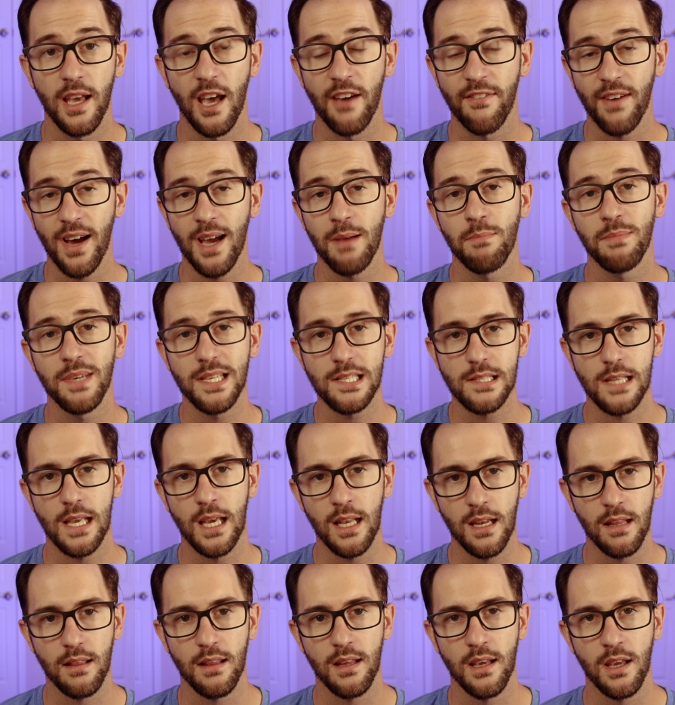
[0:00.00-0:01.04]
if I missed
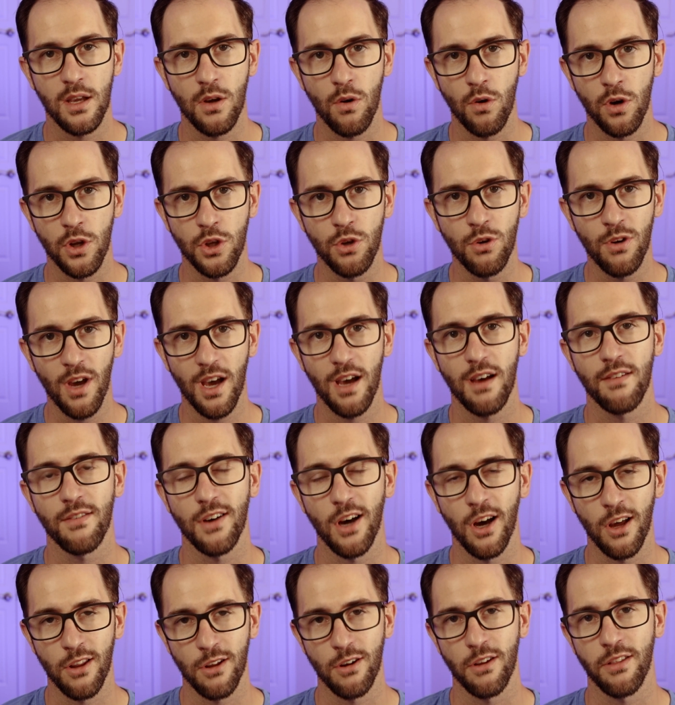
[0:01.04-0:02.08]
anything or you have
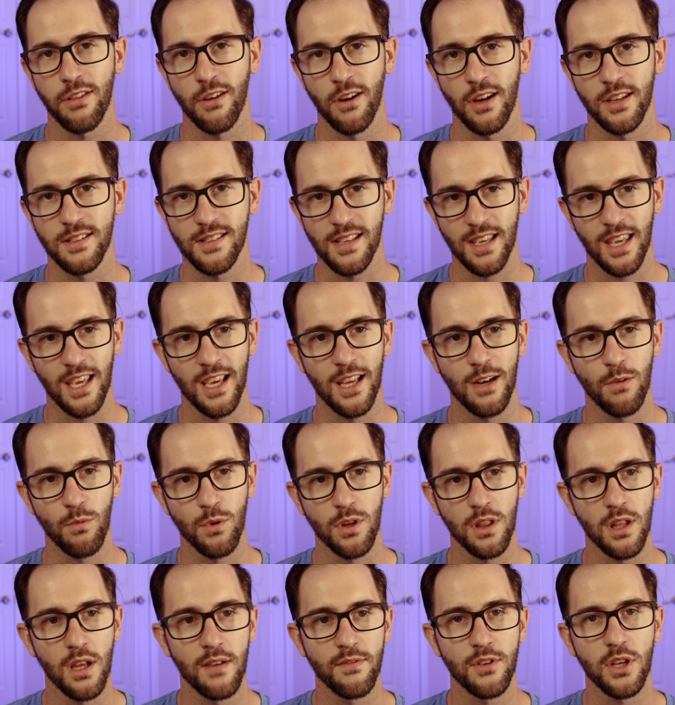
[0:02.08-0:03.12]
other thoughts, again, would
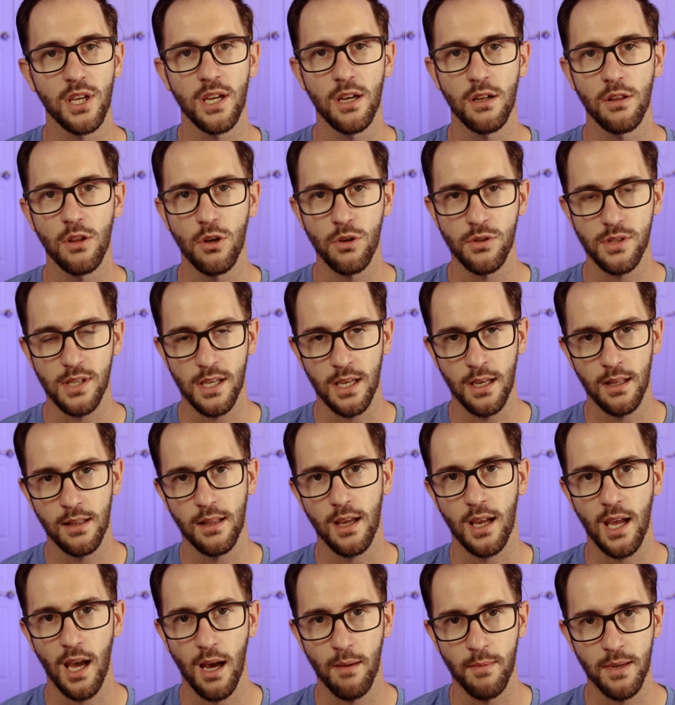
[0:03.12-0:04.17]
love to hear those in the
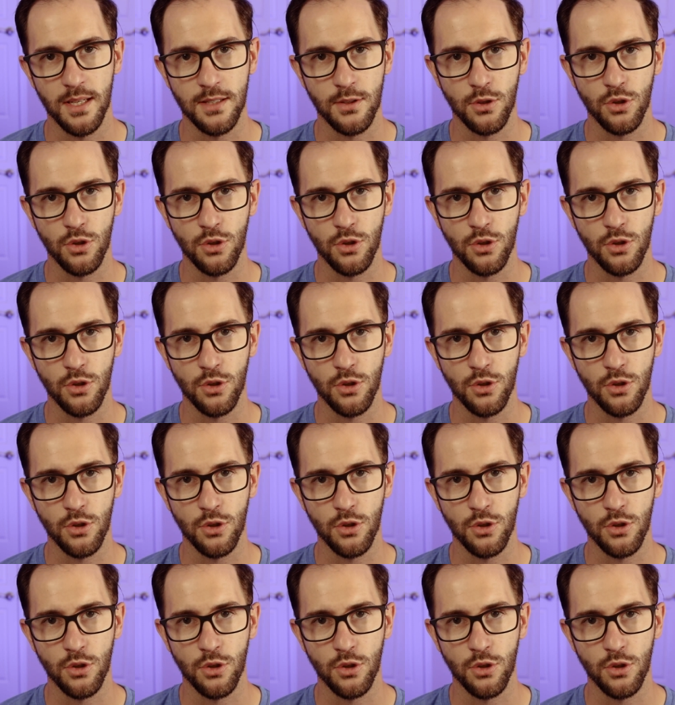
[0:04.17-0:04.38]
comments.